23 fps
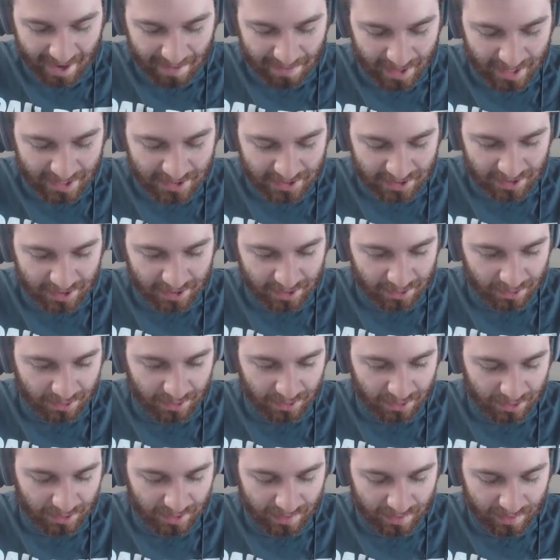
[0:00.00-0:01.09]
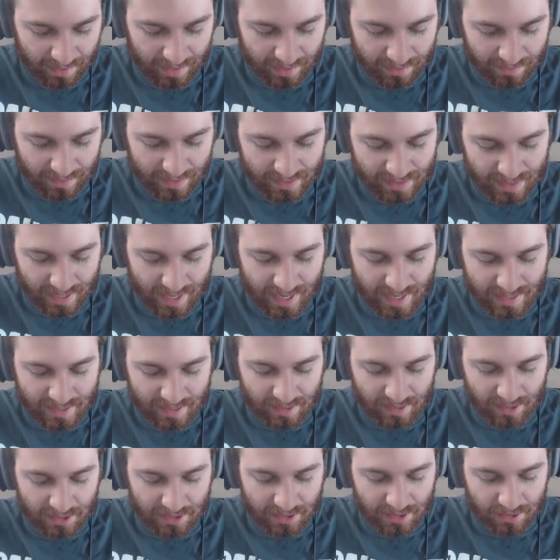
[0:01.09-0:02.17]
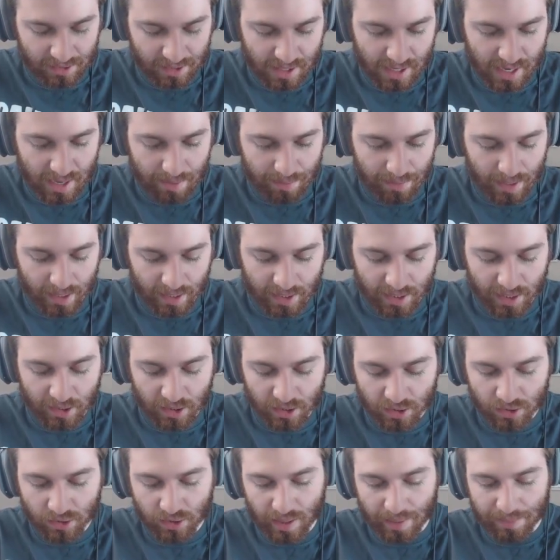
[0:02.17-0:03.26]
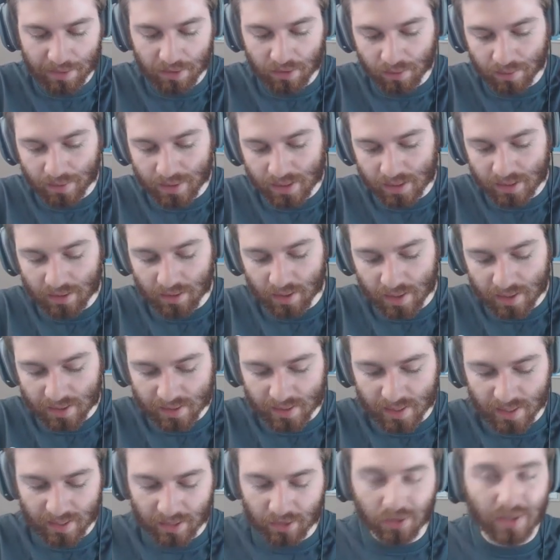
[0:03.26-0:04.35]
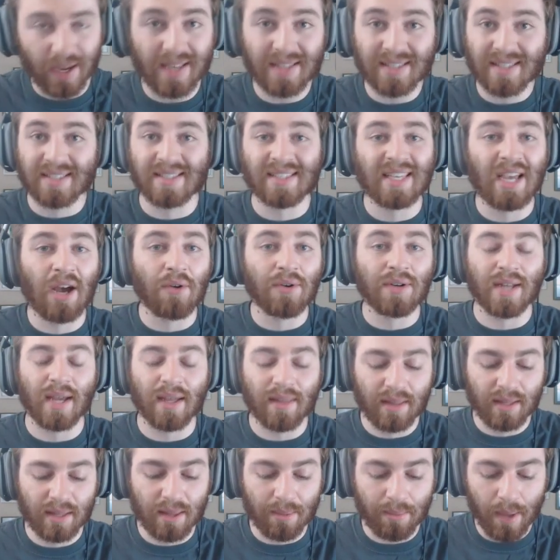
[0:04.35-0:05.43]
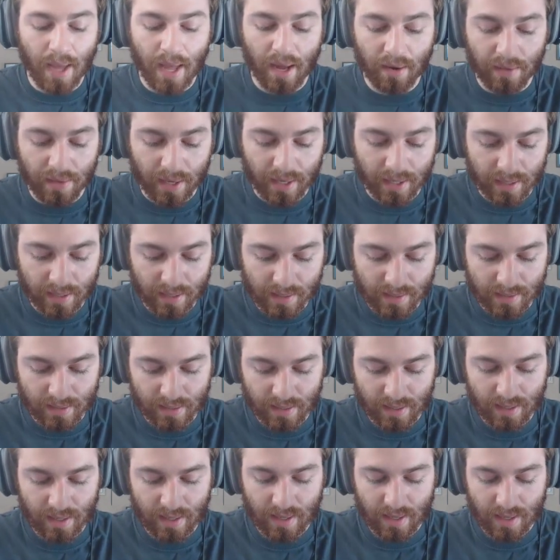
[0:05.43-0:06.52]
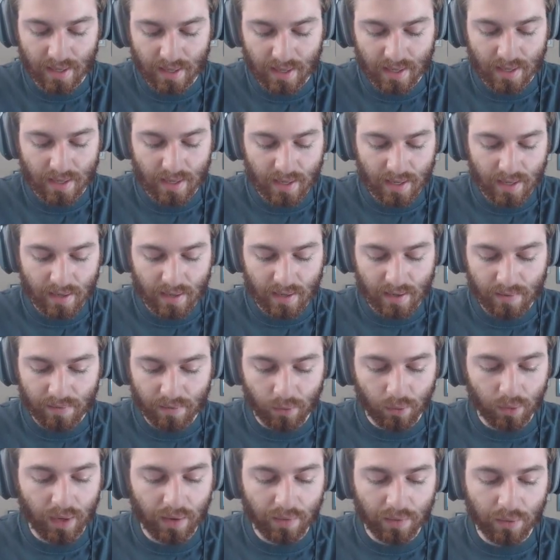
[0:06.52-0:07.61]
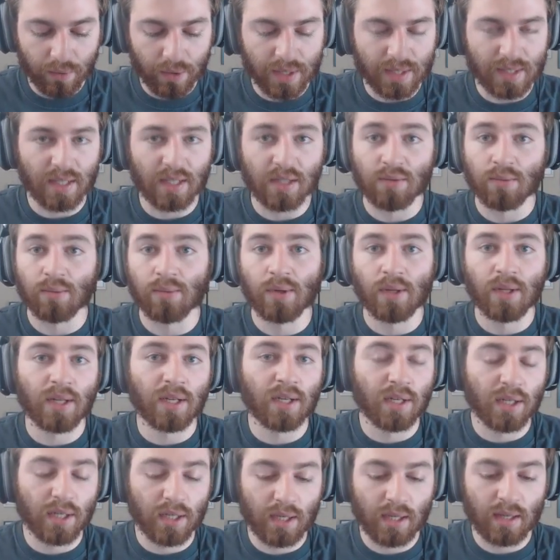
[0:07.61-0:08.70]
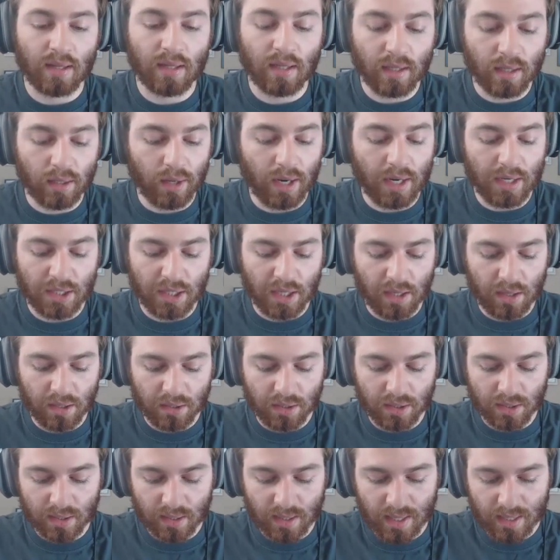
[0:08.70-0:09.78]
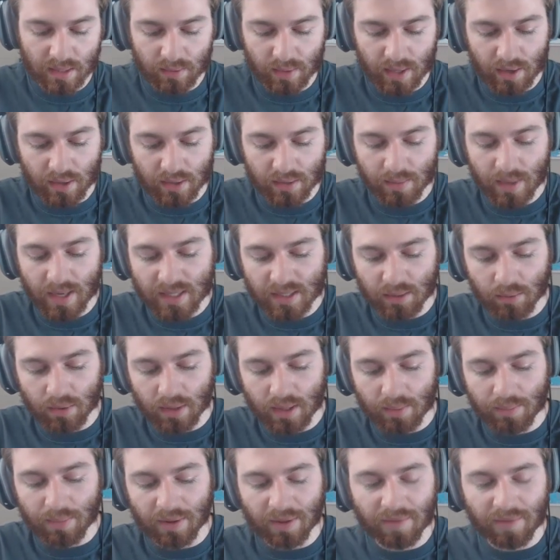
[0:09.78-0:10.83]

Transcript: I'm not sure if this guy has Elixir or not, but I could just drop the Three Musketeer on his side. You guys can see how deadly the battle deck is. For whatever reason, it's really good in the Grand Challenges, and that's why I was messing with it.